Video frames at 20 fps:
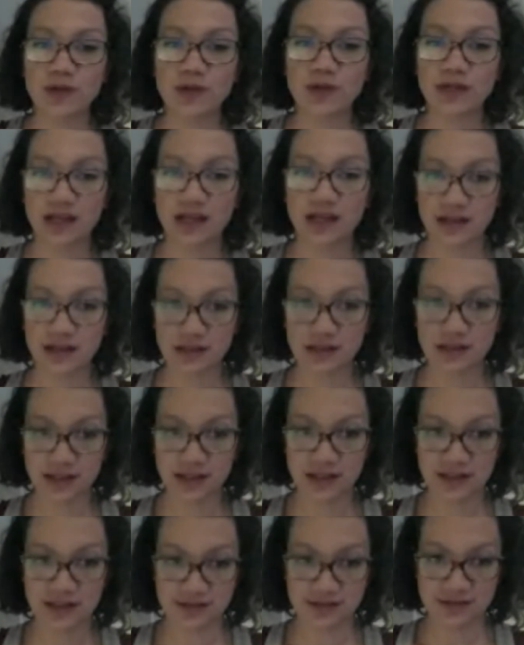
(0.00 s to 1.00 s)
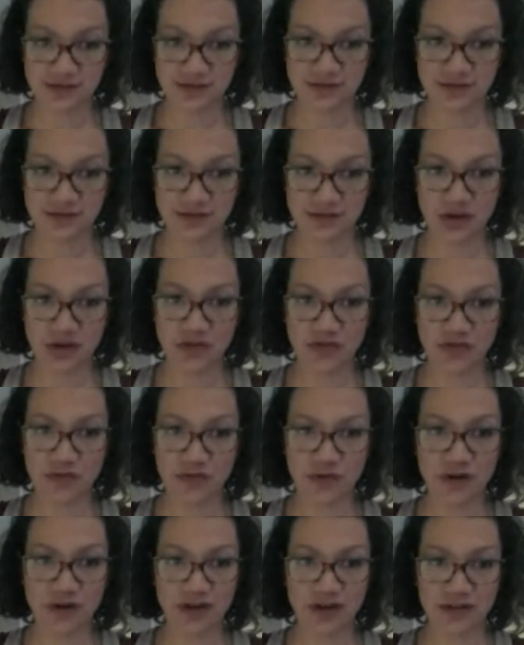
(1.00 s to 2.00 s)
can handle it, go for
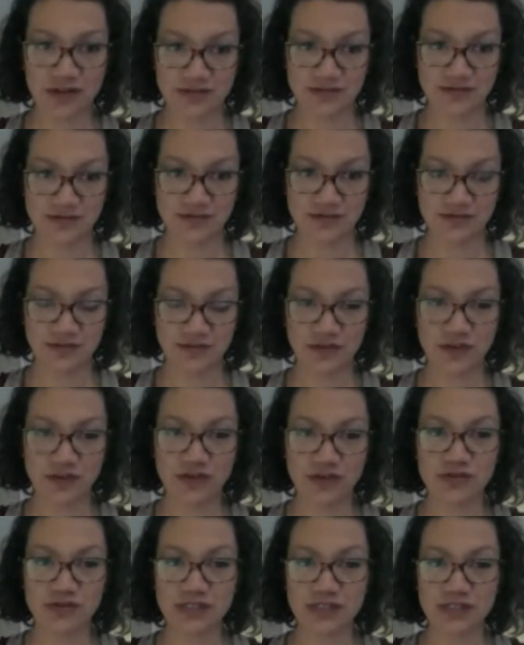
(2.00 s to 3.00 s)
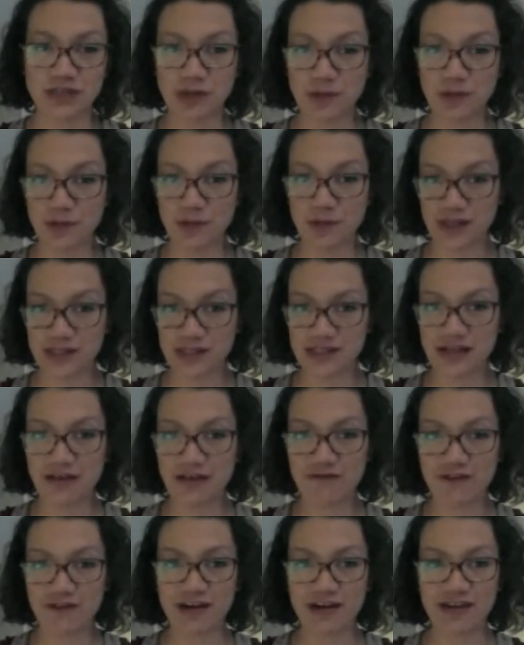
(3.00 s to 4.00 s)
it. If you're using paper that's not
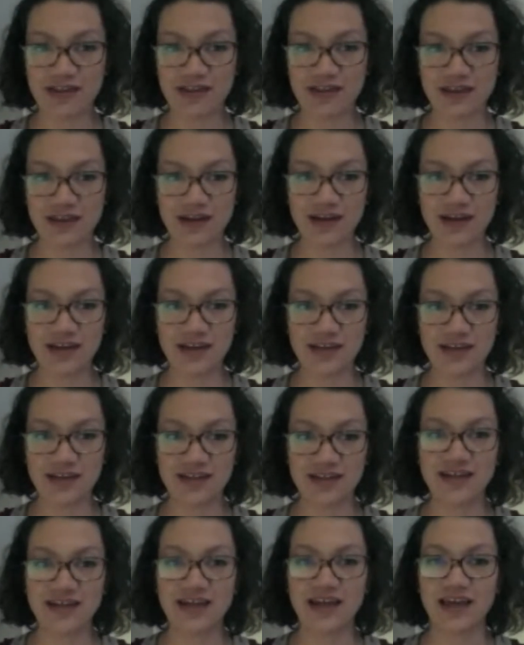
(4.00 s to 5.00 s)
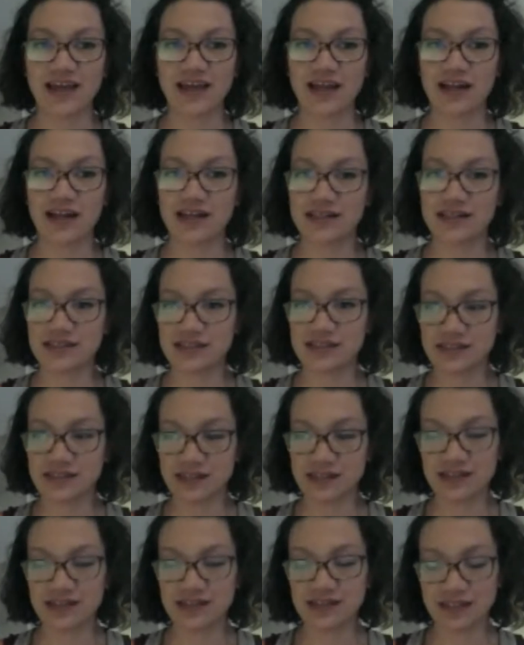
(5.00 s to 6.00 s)
very thick and it's
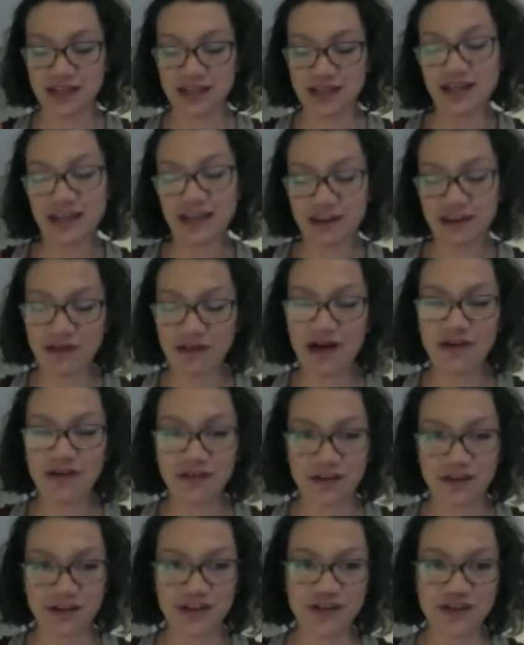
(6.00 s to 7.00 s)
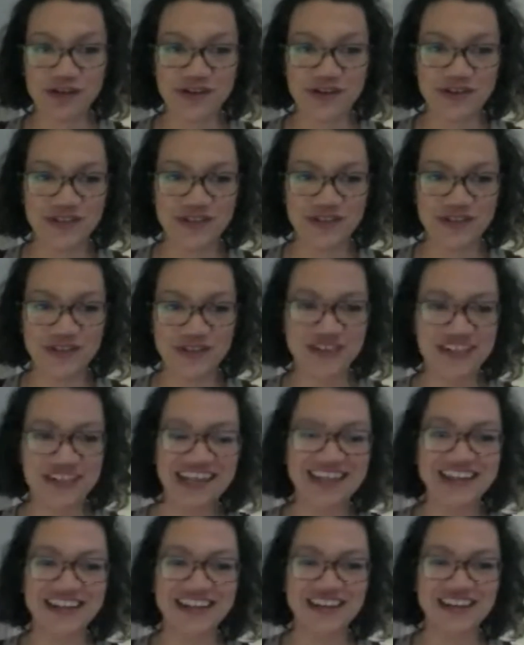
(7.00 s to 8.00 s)
gonna give out on you,
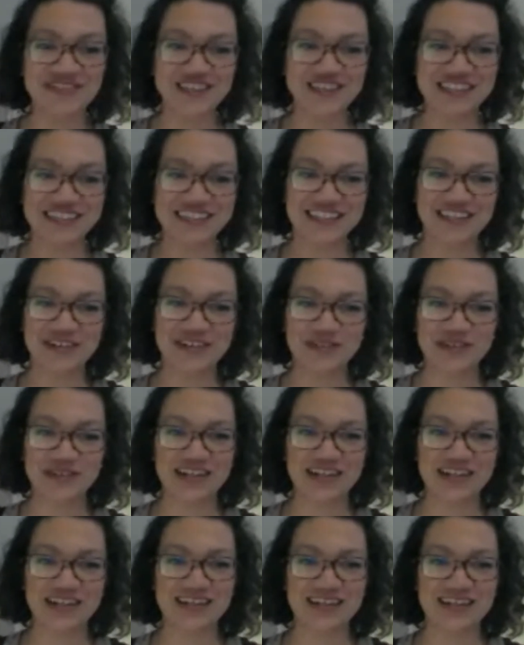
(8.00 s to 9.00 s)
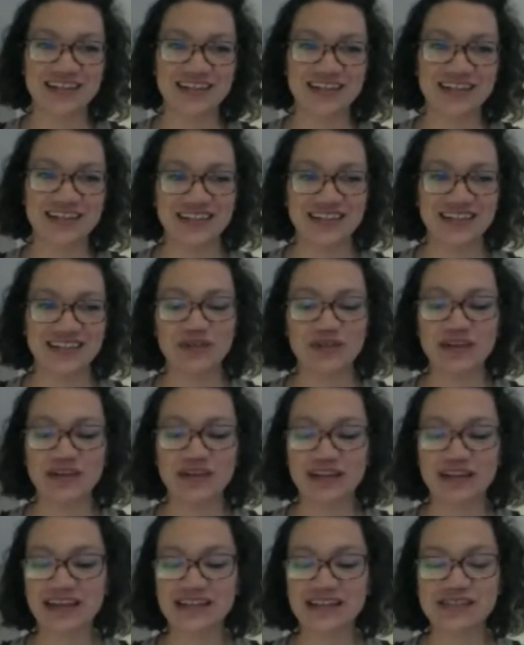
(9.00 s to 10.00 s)
then obviously you
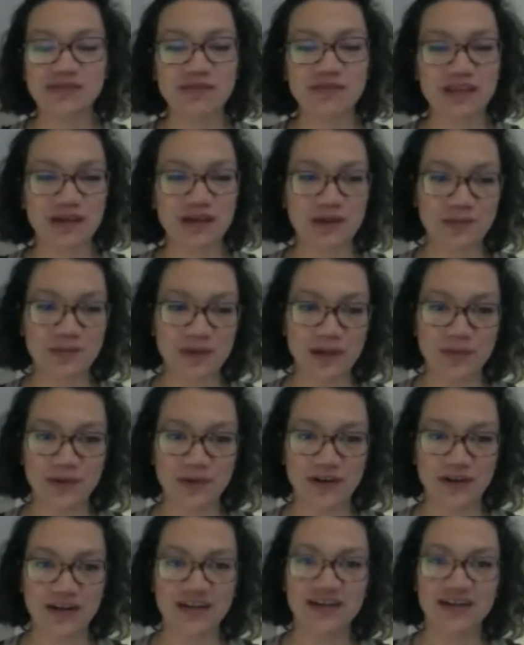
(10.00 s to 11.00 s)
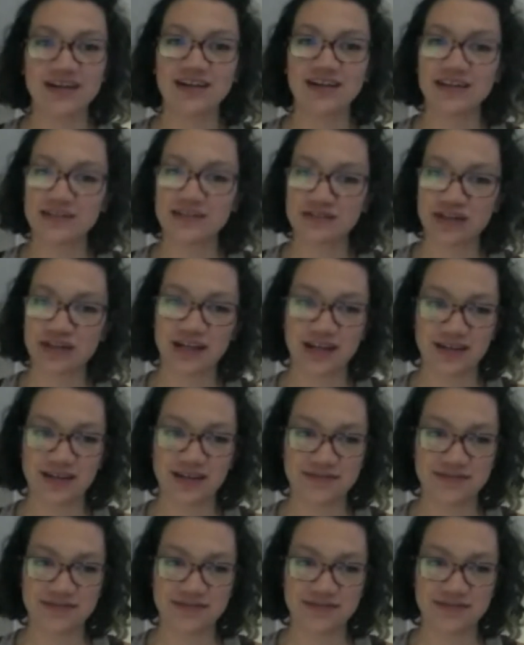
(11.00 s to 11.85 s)
wanna get some thicker paper and try again.